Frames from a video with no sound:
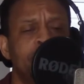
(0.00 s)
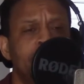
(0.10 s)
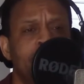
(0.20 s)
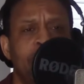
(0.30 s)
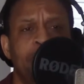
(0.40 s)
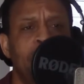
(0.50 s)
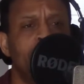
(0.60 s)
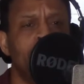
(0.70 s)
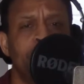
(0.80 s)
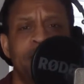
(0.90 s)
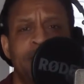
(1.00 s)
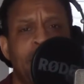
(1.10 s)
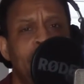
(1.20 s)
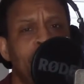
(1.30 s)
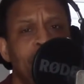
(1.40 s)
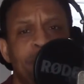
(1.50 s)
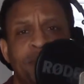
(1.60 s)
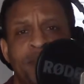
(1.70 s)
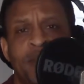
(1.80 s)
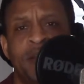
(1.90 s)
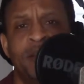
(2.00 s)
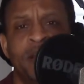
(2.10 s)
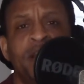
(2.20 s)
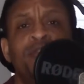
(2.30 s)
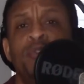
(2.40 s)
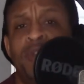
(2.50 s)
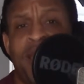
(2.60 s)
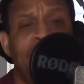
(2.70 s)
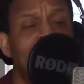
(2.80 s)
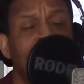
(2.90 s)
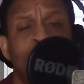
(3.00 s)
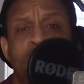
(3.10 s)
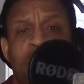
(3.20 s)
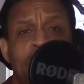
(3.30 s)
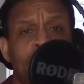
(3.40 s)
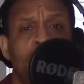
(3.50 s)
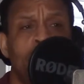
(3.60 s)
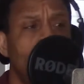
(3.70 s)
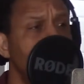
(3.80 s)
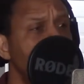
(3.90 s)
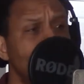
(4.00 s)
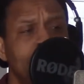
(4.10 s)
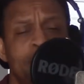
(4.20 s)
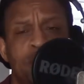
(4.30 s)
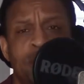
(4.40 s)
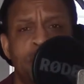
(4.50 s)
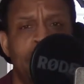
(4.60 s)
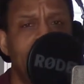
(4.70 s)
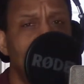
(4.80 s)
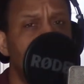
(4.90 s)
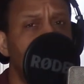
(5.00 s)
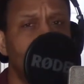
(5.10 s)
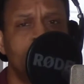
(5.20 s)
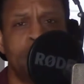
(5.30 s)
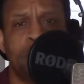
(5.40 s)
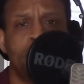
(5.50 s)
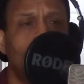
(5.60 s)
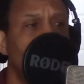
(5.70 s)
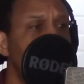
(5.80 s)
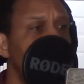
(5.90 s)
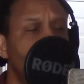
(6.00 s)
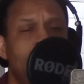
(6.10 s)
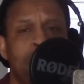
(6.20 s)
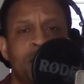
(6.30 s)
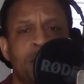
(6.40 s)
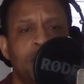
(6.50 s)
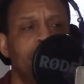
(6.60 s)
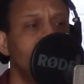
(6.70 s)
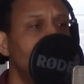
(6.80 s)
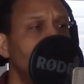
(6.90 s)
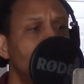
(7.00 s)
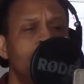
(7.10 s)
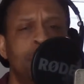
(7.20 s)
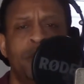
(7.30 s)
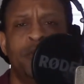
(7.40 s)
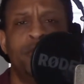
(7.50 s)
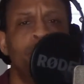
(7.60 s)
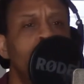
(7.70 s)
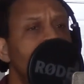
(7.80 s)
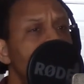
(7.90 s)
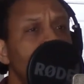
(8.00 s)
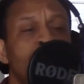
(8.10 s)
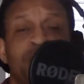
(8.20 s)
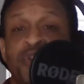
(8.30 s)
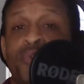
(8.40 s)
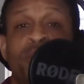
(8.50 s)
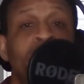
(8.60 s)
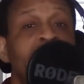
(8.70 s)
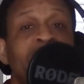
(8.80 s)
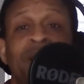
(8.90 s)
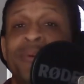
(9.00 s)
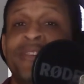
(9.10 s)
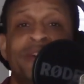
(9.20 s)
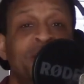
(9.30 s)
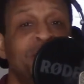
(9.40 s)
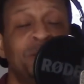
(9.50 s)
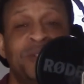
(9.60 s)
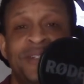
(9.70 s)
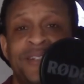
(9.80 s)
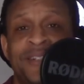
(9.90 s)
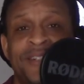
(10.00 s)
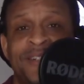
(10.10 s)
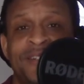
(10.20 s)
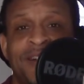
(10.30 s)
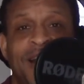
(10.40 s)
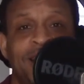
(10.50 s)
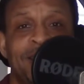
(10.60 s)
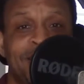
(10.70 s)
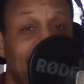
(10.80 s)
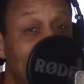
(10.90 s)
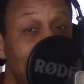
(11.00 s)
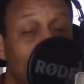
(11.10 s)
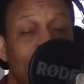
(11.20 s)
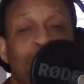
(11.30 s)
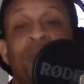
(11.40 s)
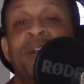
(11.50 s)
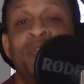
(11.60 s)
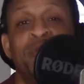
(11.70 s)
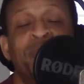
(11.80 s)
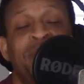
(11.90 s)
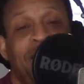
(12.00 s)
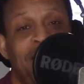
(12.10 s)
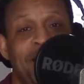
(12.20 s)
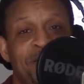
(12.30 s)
Have a good time. If you can, if you can't, in this day of the COVID virus and everything, do a Zoom meeting with her, right? Skype her, whatever you can.